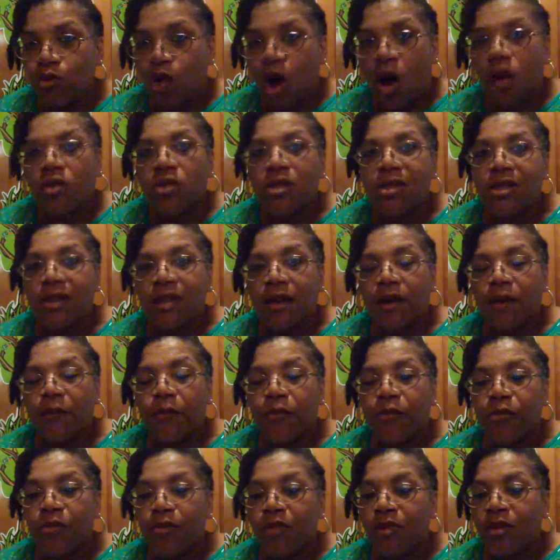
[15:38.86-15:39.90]
talk to
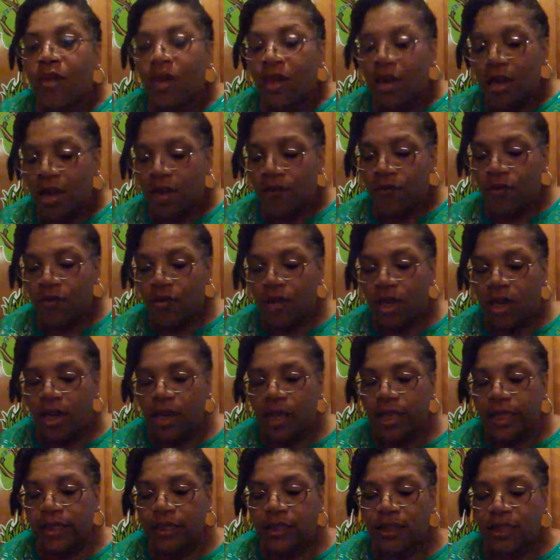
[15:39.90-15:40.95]
them and
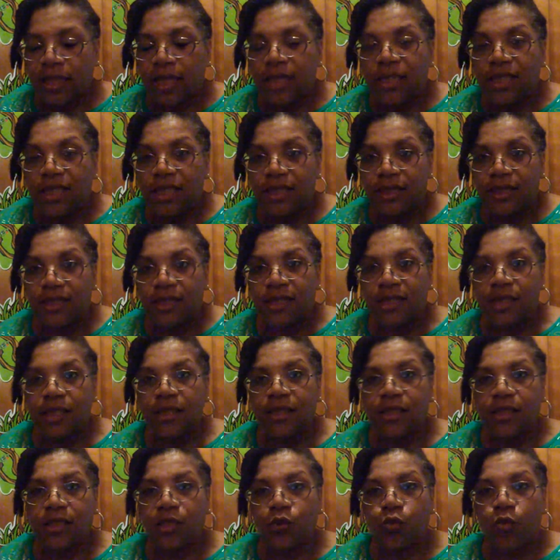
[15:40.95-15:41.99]
then say, listen,
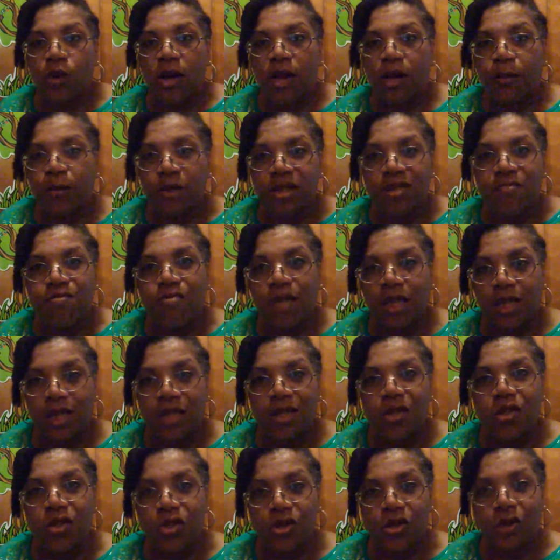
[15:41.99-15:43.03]
this is what I'm
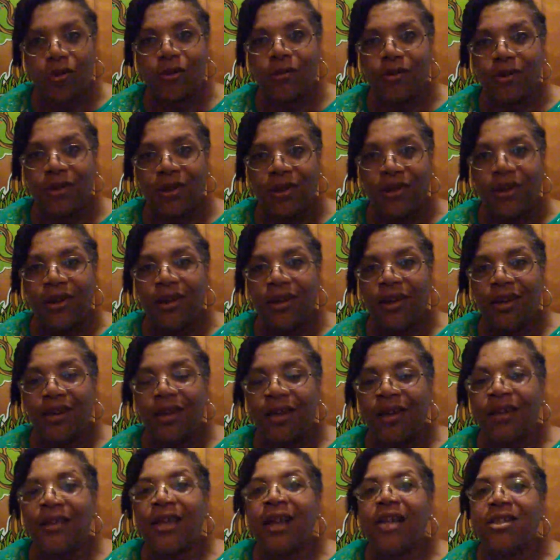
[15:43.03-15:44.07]
committing to.
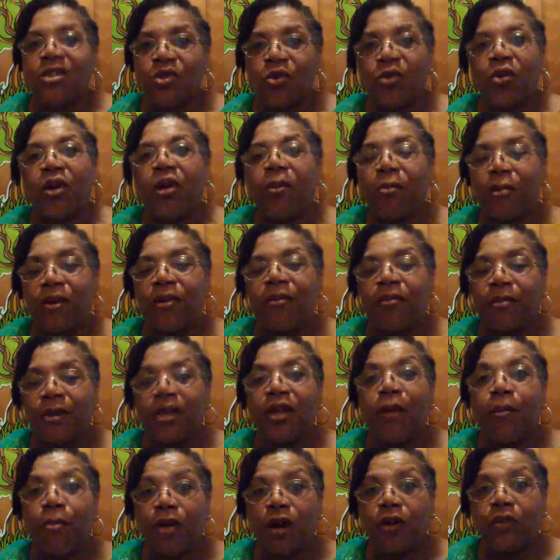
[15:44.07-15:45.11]
And that's going to
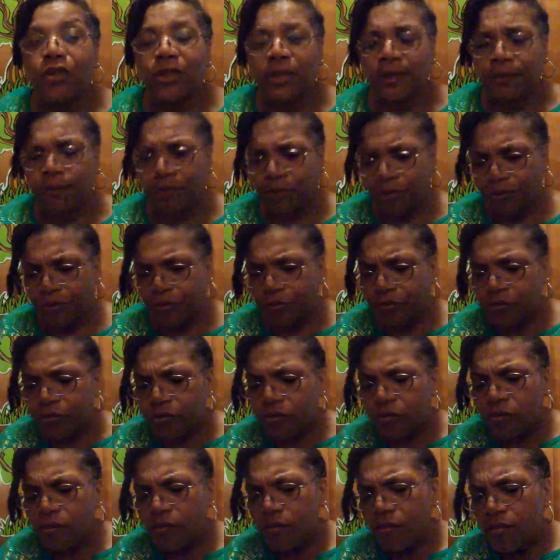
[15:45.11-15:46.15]
be the person
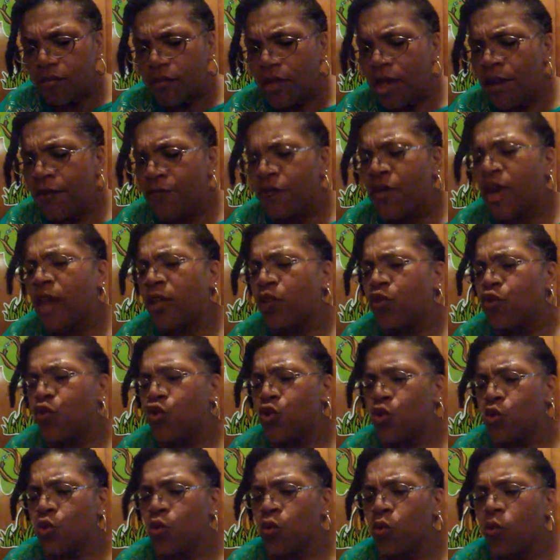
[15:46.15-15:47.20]

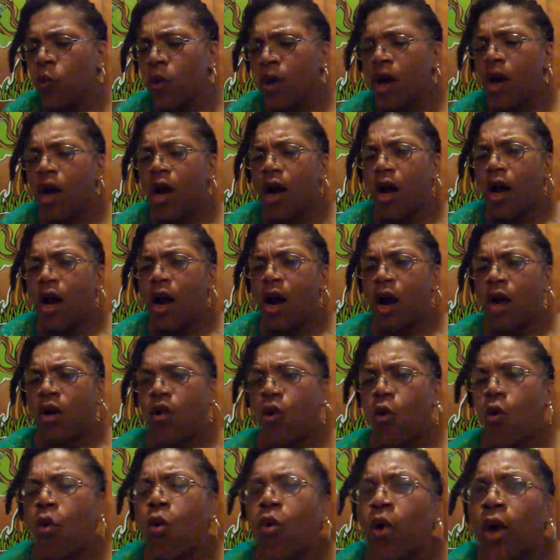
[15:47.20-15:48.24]
that you
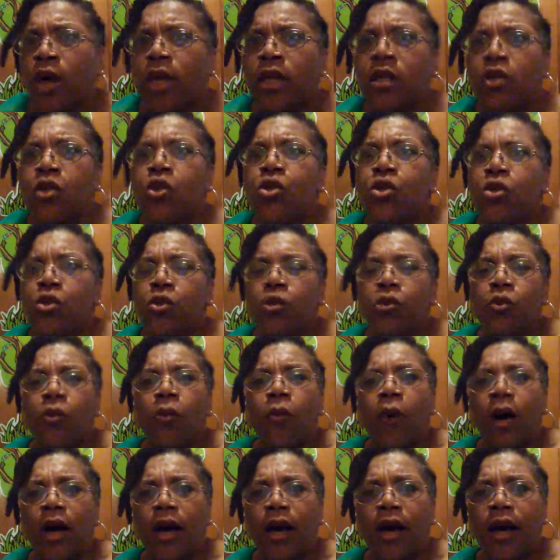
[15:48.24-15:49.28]
are going
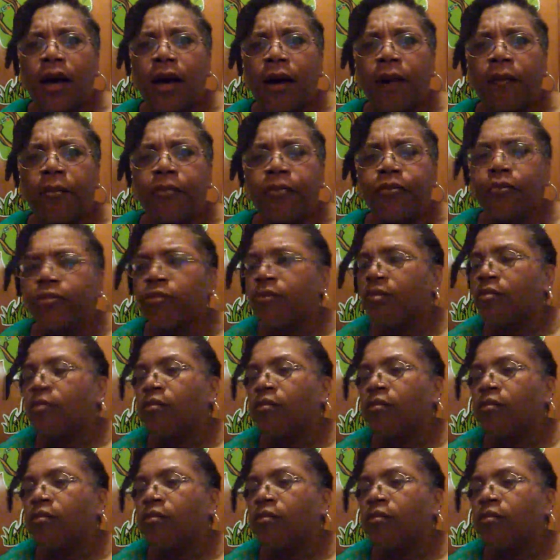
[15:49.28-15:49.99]
to um,